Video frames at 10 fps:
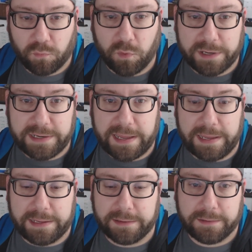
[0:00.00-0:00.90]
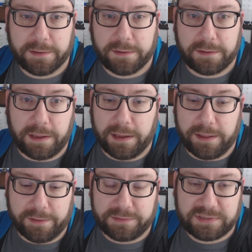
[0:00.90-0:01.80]
one day
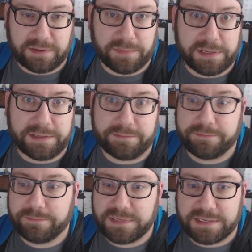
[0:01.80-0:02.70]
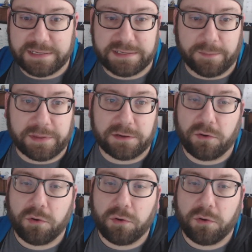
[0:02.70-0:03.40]
somebody did something.